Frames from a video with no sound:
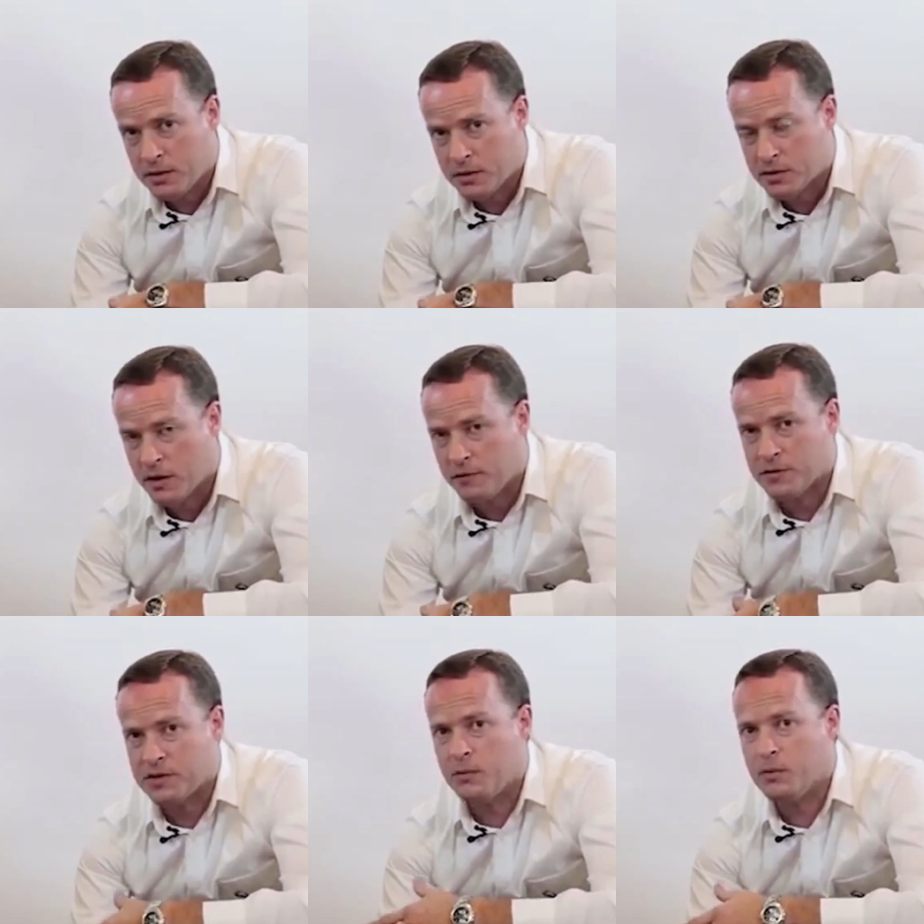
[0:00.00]
So if for
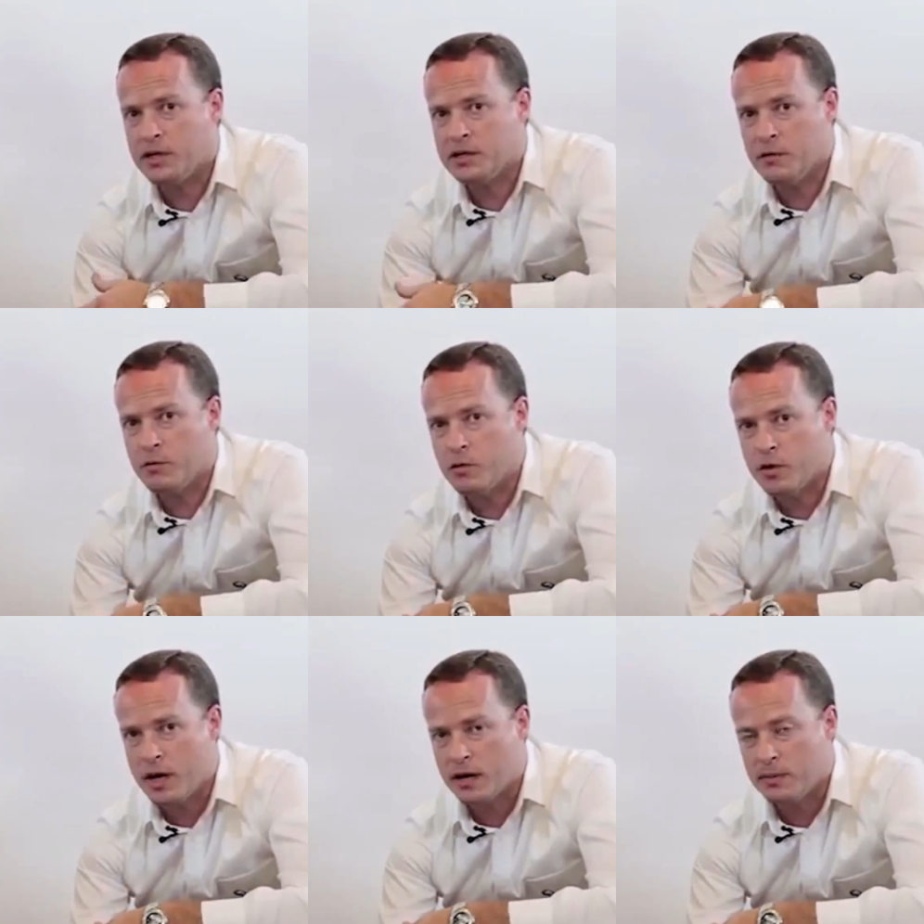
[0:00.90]
some reason they've worn
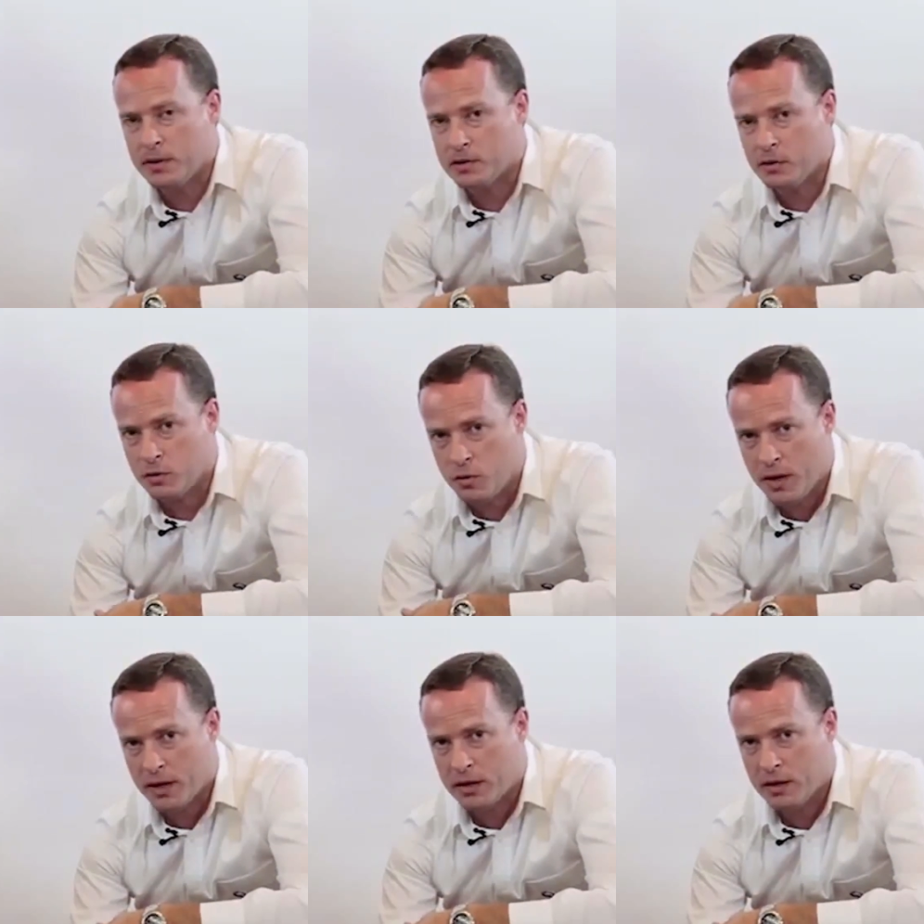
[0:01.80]
out a bit too
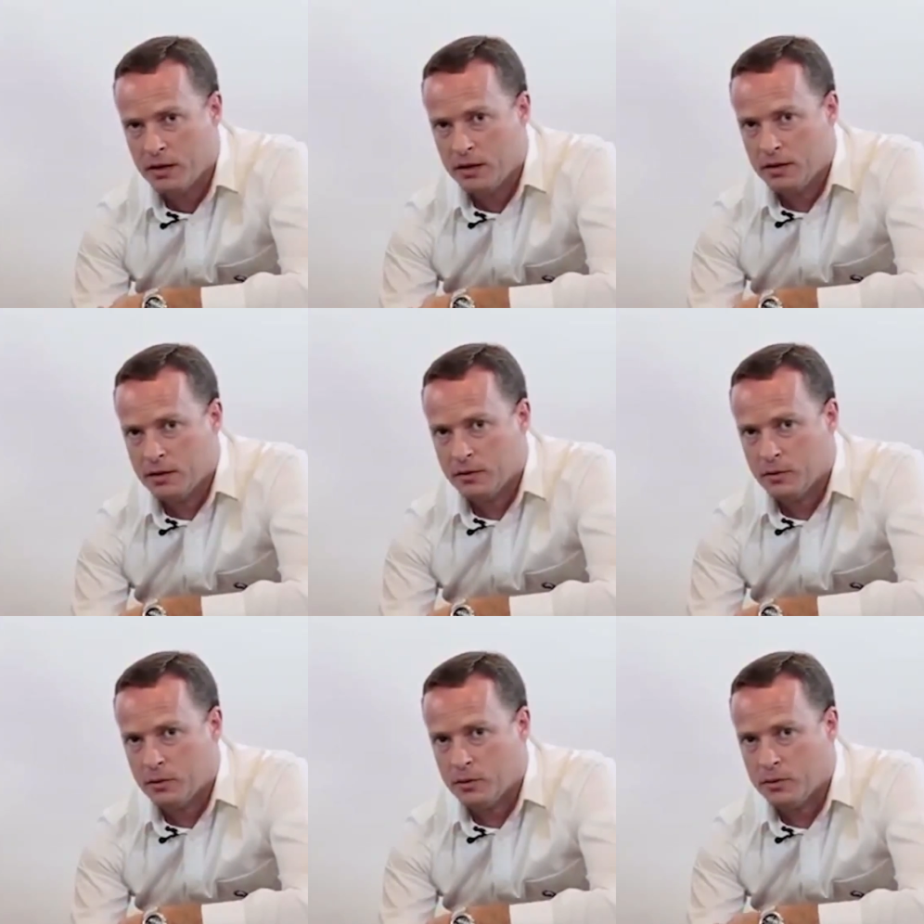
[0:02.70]
quick,
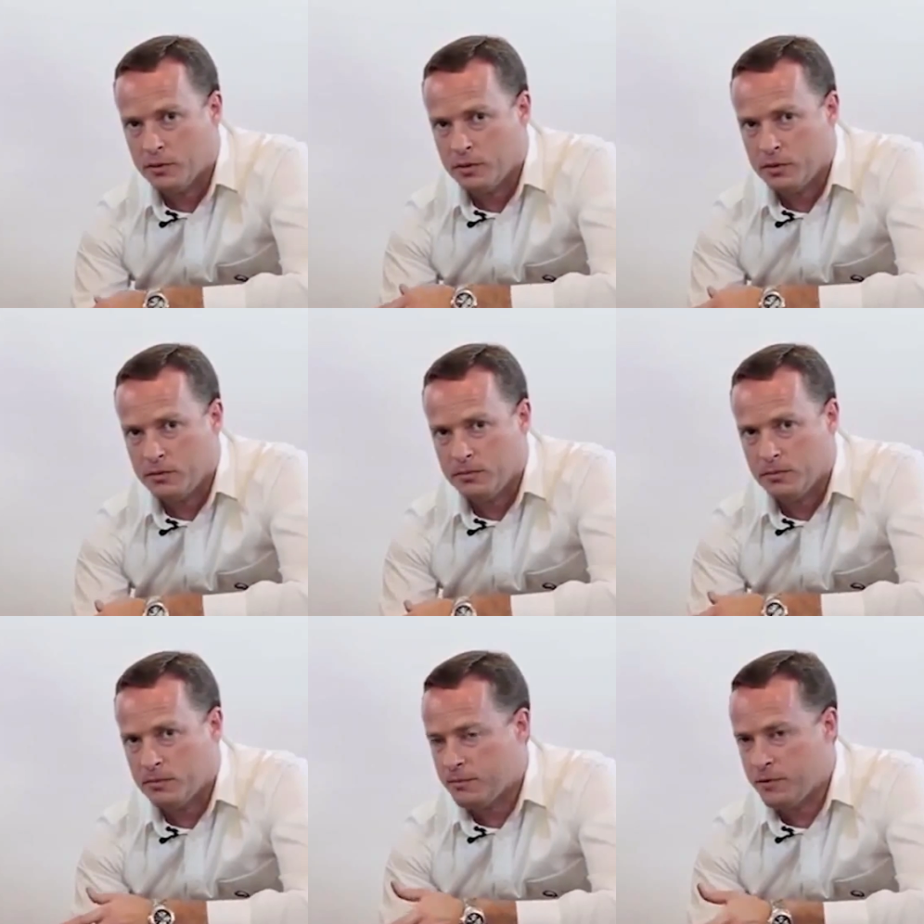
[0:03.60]
or
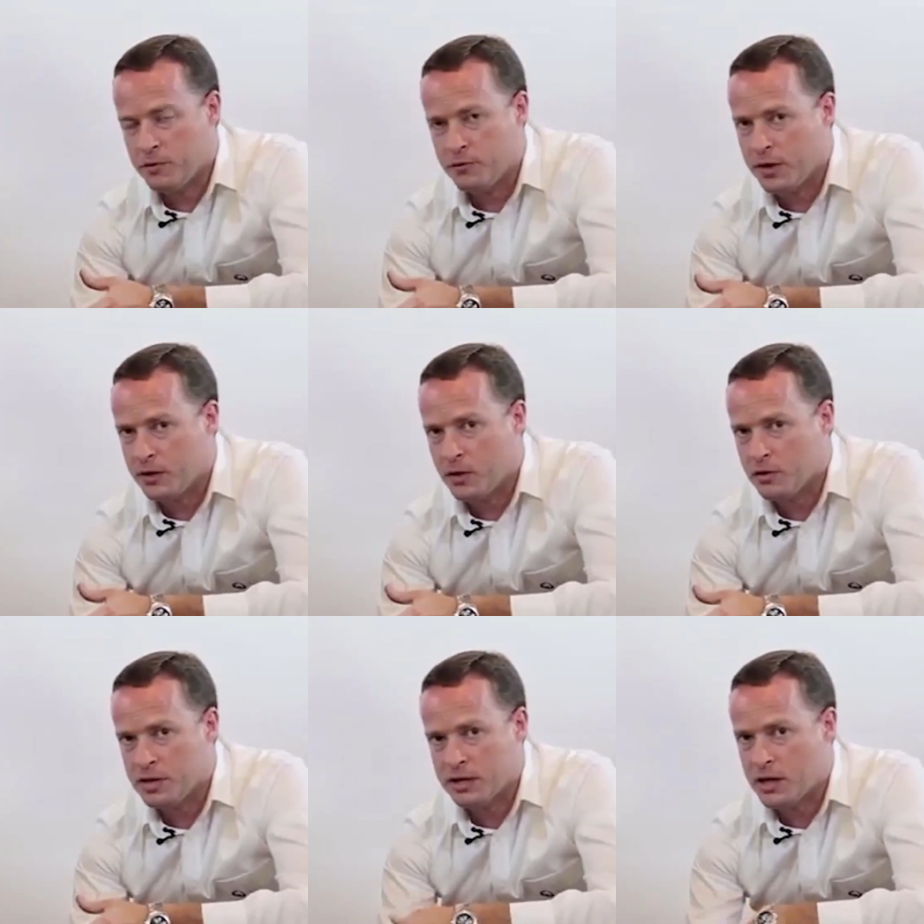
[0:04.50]
feel free to
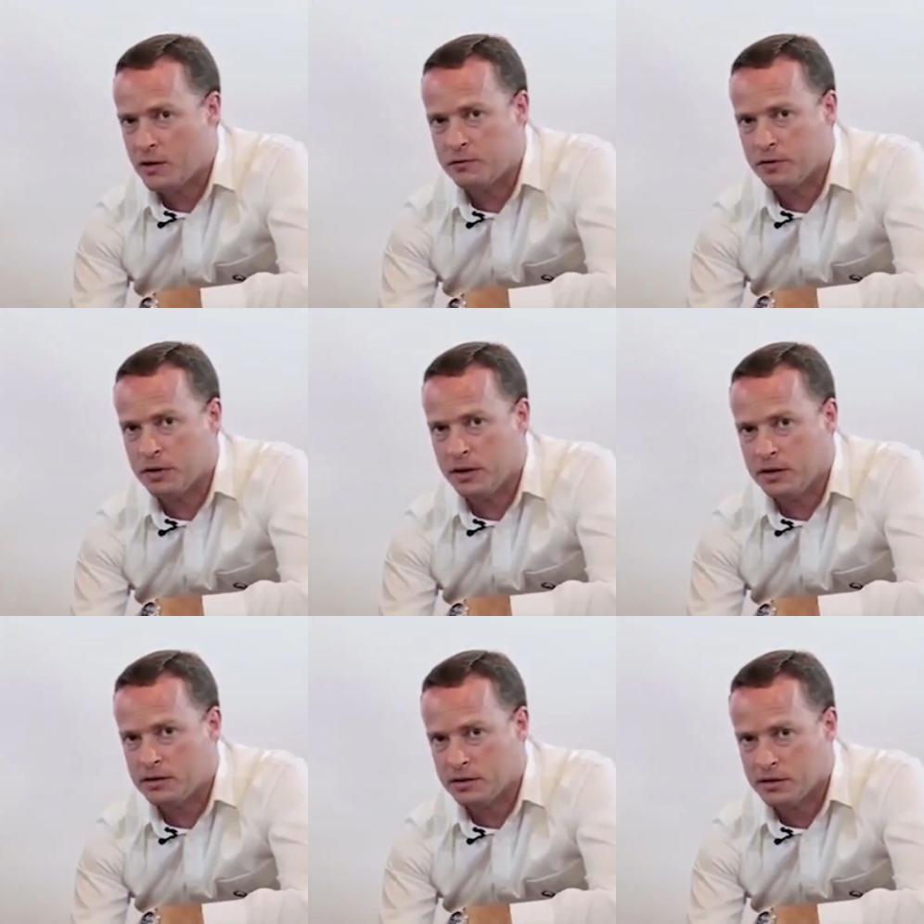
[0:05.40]
contact Alpha Clean
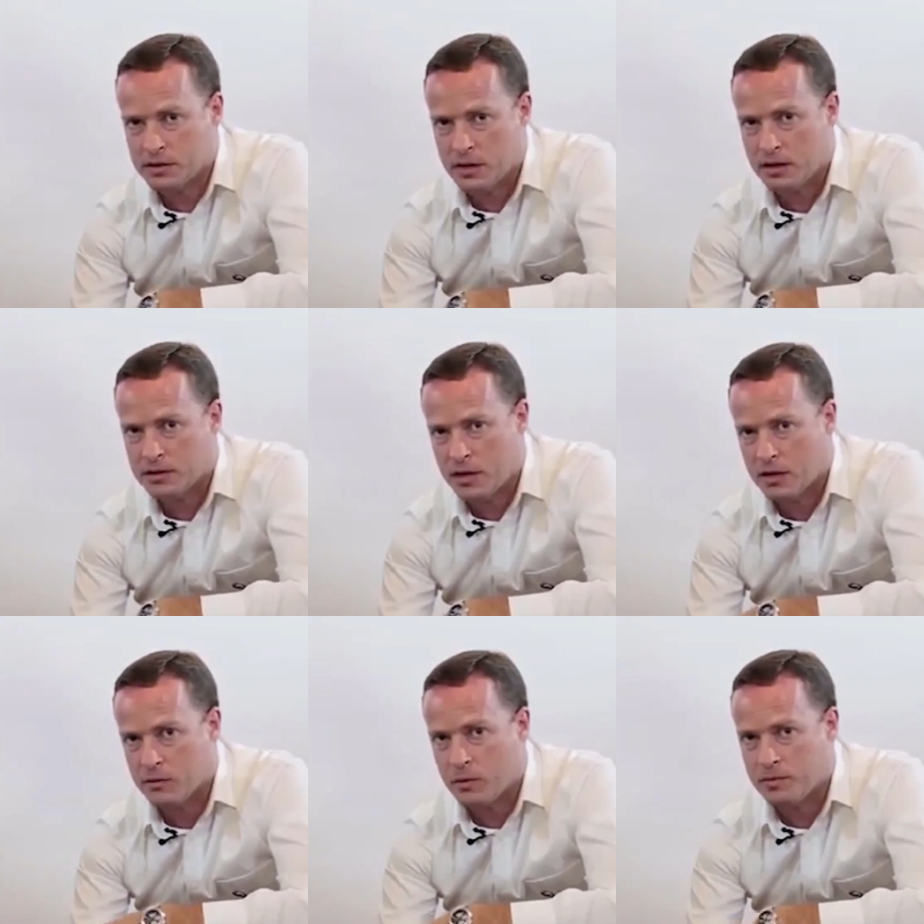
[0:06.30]
to discuss
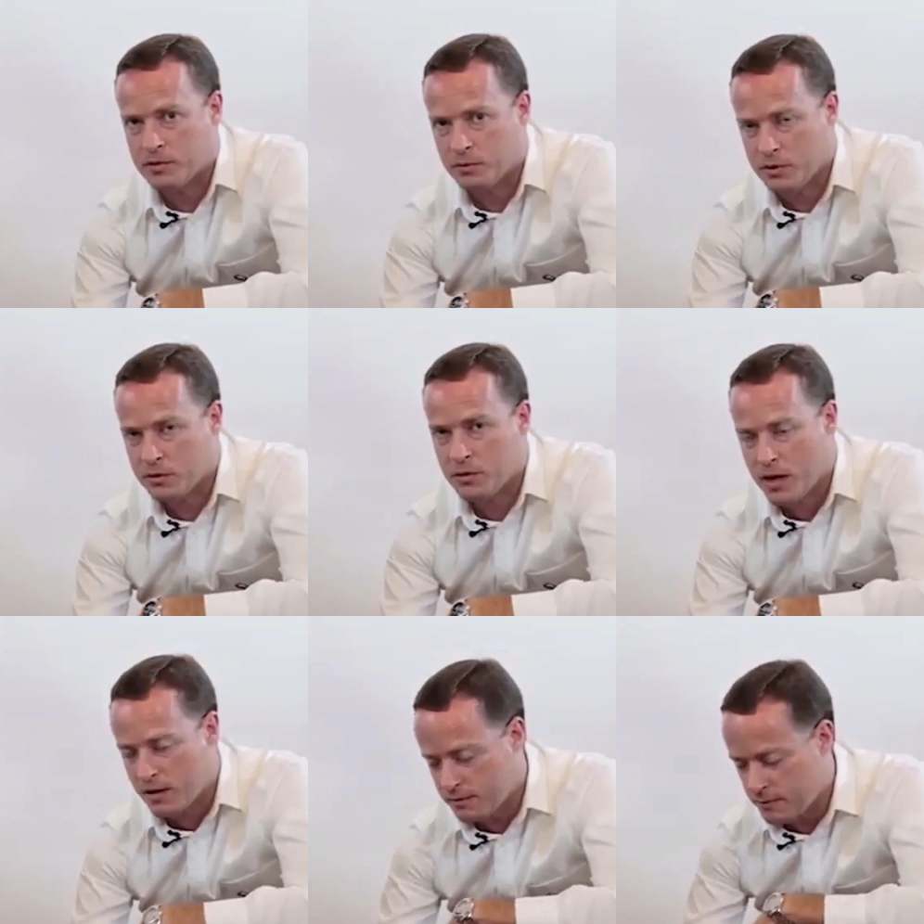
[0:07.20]
other options we do
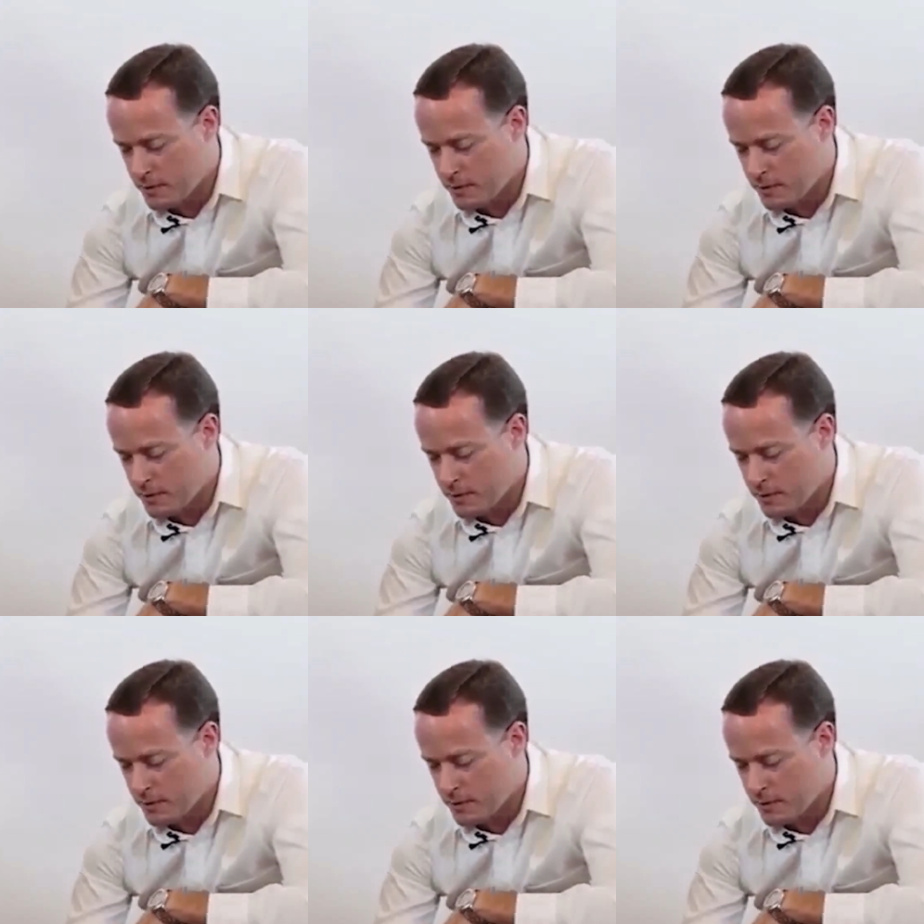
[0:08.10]
have.